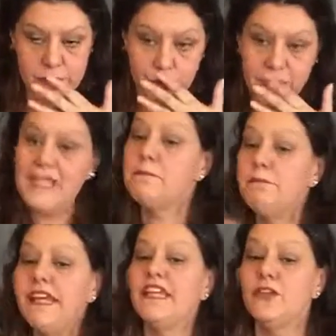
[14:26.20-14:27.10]
You can
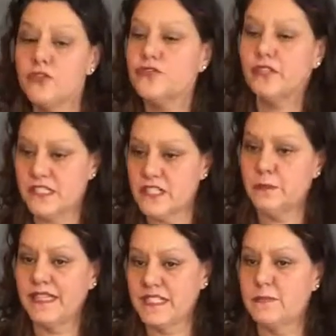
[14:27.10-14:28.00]
be neutral and
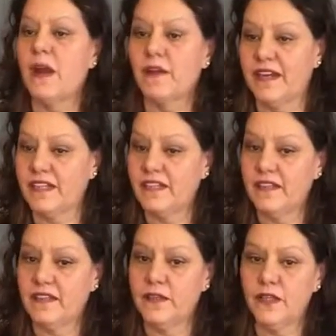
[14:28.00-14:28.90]
still be inspiring.
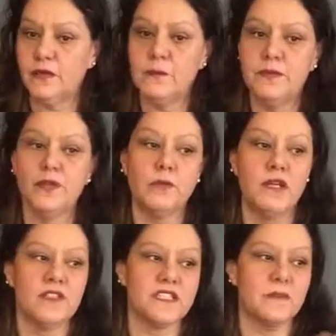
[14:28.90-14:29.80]
Computer
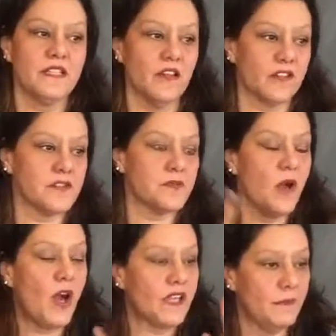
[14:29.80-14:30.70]
mode doesn't mean Dr.
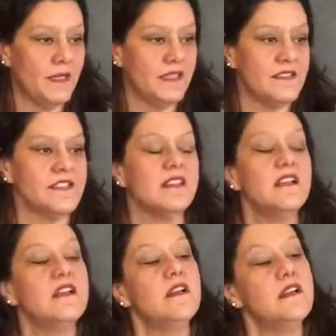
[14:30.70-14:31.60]
Spock, it means
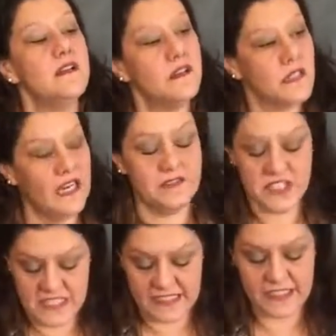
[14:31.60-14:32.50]
kind of
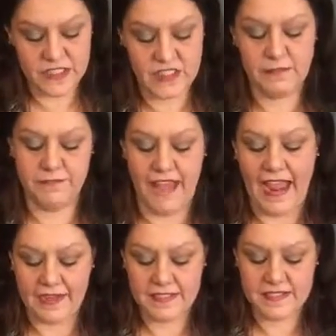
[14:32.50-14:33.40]
sticking to the
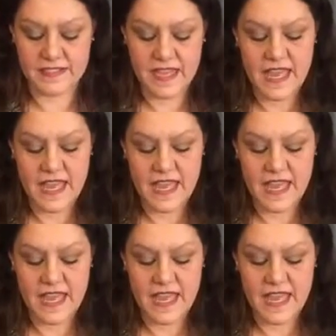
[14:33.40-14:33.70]
facts.